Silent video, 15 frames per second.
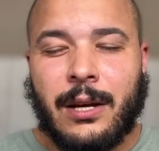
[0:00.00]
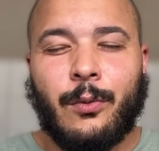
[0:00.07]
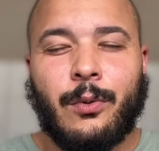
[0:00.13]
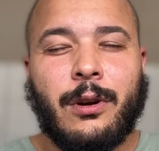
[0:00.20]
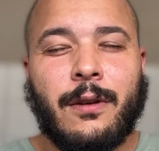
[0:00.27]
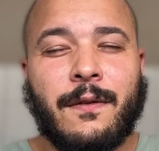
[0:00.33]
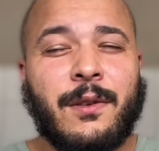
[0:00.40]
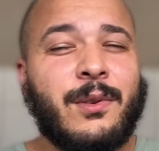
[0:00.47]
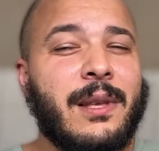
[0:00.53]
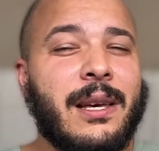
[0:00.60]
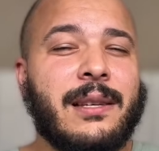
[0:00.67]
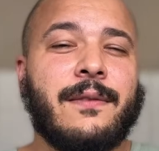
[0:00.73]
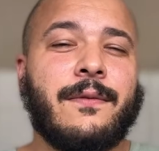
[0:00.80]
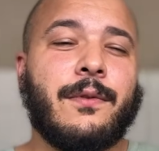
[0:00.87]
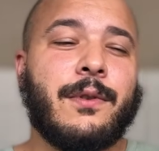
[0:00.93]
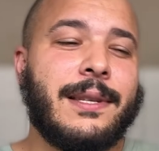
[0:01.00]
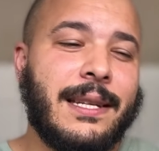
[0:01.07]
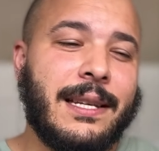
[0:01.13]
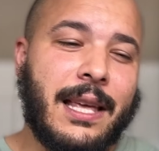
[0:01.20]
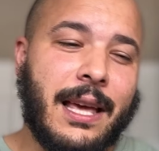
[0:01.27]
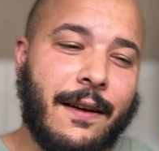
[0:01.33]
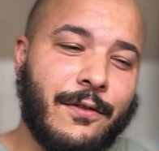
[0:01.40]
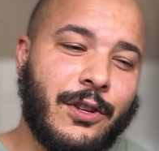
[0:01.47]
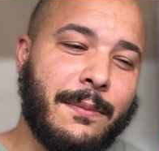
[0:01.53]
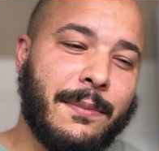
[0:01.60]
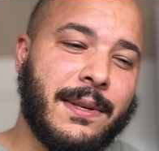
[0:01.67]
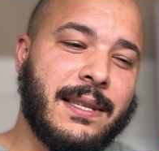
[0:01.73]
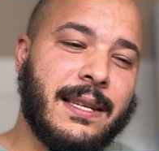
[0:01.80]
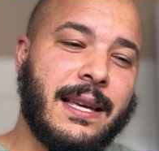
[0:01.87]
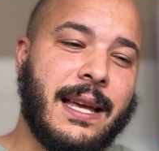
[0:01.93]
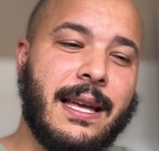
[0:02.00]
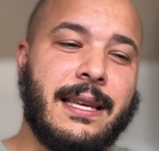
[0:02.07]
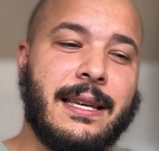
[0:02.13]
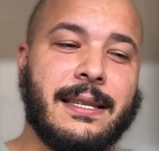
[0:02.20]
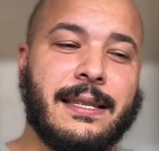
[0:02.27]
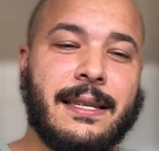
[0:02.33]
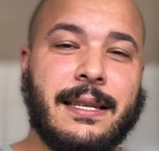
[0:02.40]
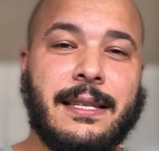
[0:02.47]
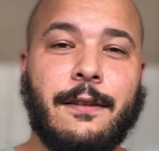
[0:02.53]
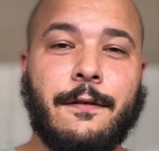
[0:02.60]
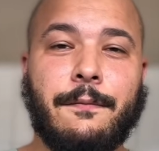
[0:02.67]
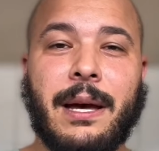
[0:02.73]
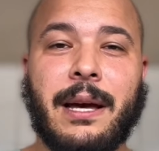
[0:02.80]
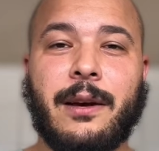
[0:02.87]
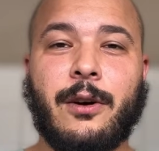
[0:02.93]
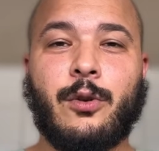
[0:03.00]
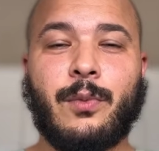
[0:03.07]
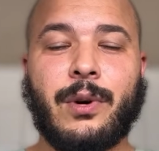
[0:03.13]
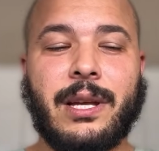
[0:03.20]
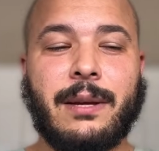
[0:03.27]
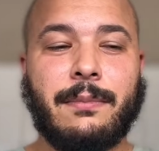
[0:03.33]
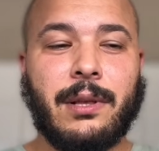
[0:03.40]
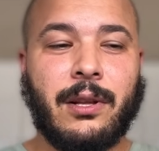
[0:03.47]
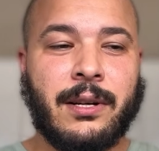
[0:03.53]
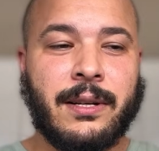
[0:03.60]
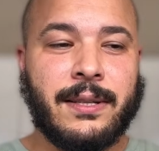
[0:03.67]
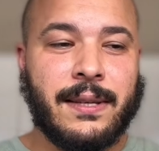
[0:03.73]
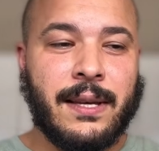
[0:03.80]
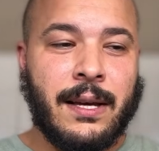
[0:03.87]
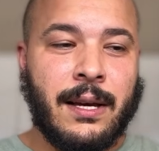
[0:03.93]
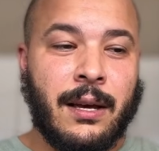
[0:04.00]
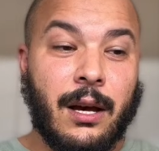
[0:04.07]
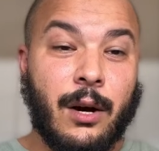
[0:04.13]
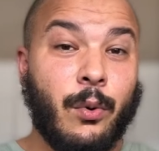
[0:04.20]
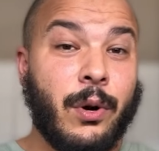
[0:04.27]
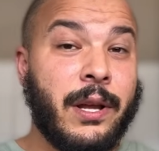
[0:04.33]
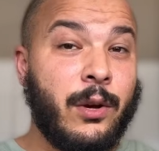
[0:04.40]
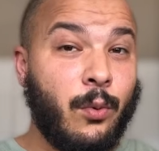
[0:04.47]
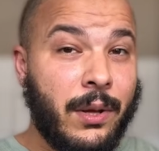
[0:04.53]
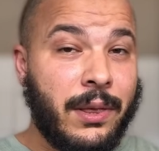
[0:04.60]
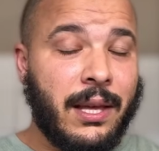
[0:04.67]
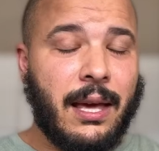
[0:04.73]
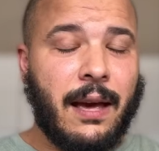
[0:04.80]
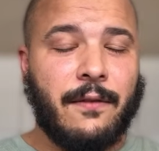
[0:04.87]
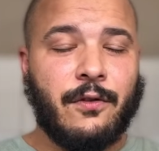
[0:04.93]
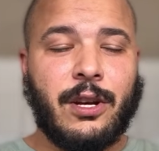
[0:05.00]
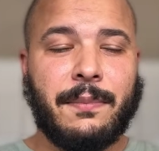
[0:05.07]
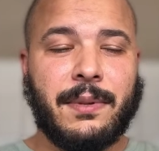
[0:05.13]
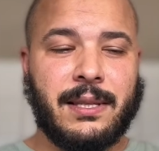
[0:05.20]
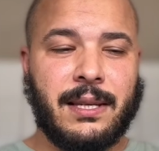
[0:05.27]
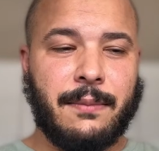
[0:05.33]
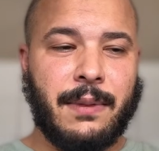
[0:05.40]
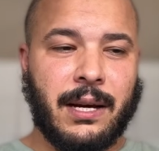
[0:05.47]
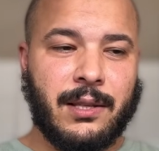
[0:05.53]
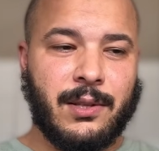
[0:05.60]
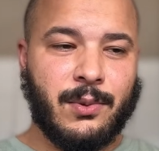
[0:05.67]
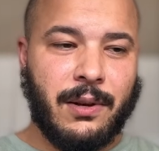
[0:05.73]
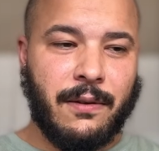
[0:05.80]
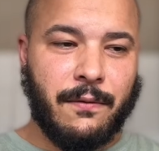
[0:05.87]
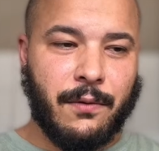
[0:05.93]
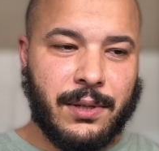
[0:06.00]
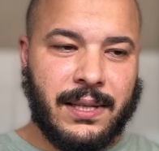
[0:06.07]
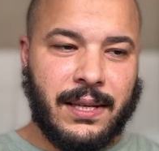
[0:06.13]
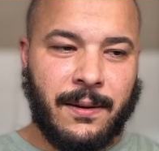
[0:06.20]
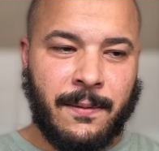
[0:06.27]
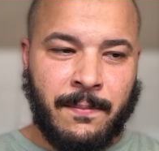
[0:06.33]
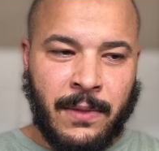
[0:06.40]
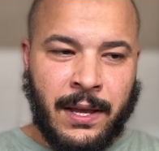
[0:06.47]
winner of the 2014 CAF Champions League at ES Sétif, back home where he belongs. Where he won the CAF Champions League back in 2014.